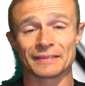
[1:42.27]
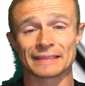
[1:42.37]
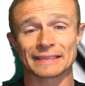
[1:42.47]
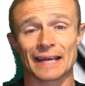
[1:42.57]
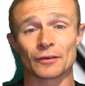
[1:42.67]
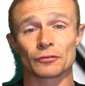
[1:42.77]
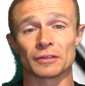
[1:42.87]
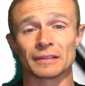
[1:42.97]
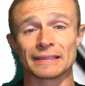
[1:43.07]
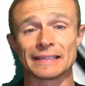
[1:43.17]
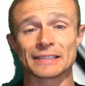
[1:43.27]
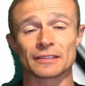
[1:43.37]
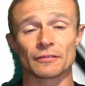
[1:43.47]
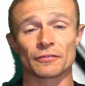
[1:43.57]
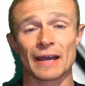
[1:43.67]
in the sand for at
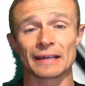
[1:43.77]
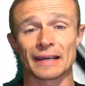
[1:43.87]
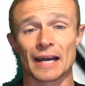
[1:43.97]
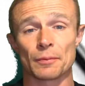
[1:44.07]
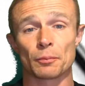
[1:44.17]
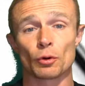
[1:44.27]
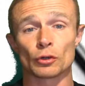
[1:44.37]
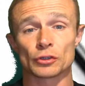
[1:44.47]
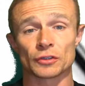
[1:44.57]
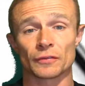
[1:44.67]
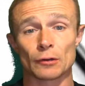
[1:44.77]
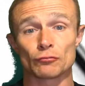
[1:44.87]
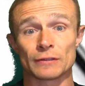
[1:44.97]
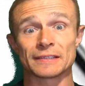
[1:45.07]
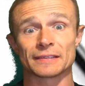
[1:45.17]
least a fairly high proportion of their
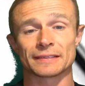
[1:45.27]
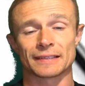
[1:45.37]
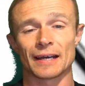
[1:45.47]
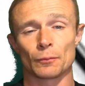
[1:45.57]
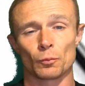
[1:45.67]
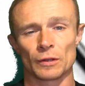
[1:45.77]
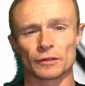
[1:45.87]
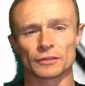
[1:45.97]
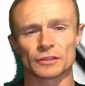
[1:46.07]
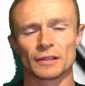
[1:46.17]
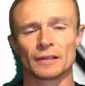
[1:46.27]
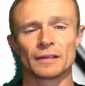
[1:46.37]
recent time with us.